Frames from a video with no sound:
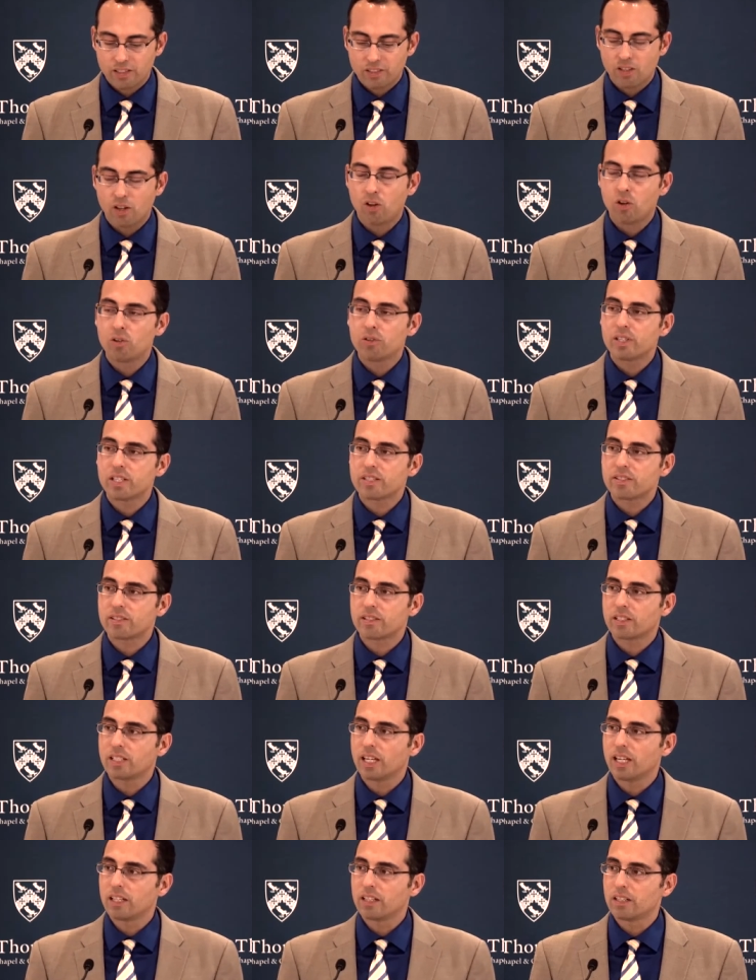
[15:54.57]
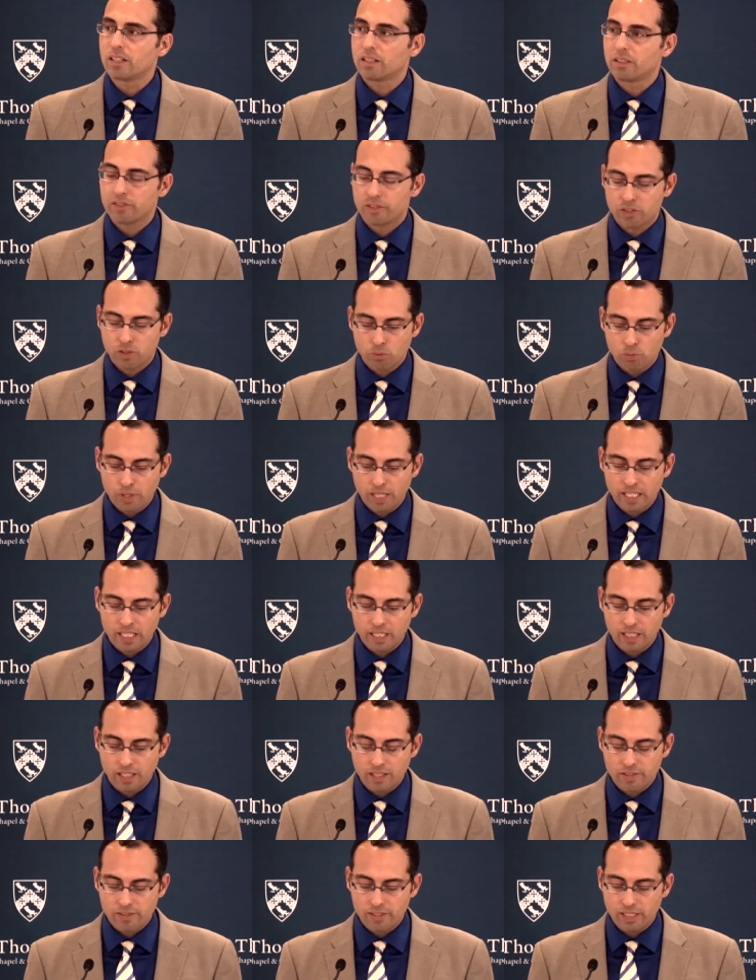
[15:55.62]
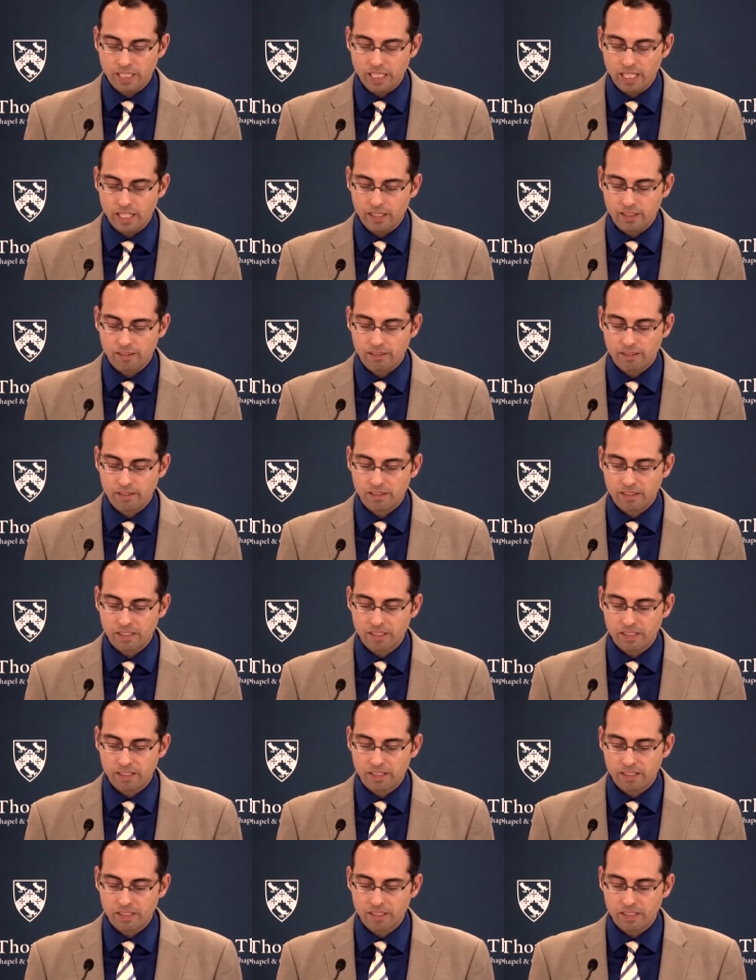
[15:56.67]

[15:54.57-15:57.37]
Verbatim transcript: to hold us together, to waken us again.